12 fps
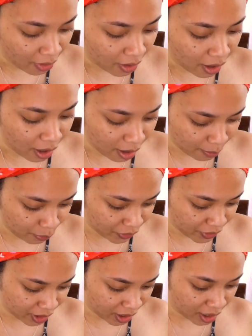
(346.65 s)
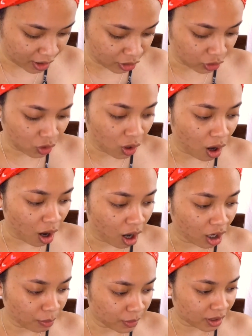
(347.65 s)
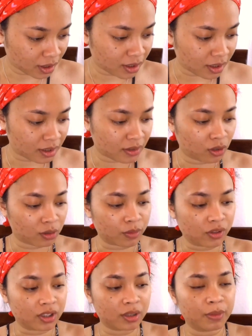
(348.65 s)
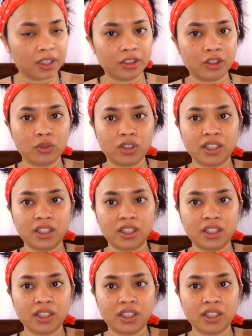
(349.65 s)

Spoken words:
the color Kong, because it's almost similar to the